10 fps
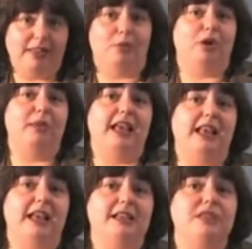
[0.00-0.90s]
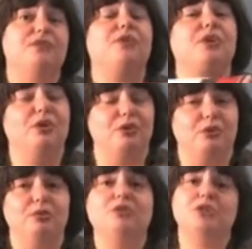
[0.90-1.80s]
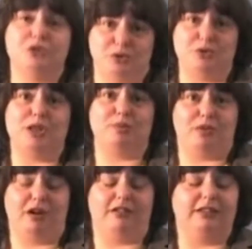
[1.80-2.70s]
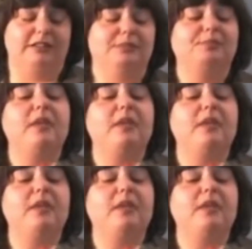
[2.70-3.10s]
They want to make it easy for you to use their product.